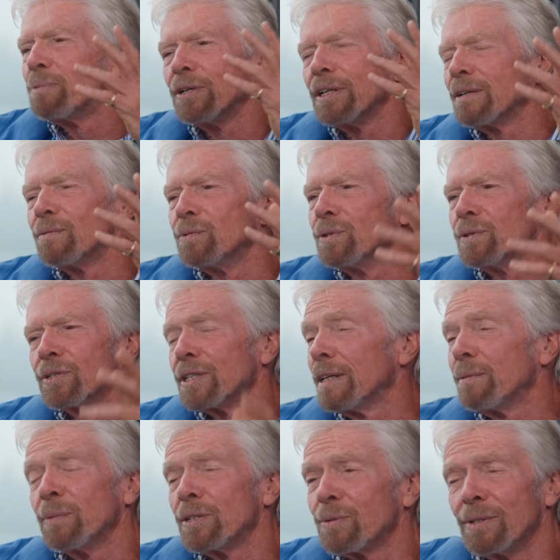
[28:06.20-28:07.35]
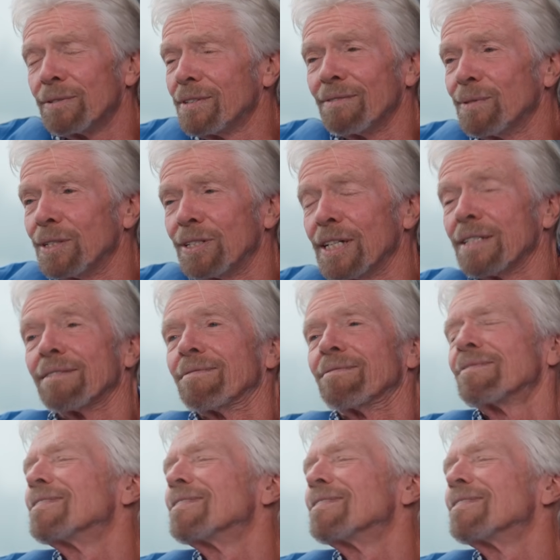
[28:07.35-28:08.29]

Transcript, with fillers: putting rules in, which were, was just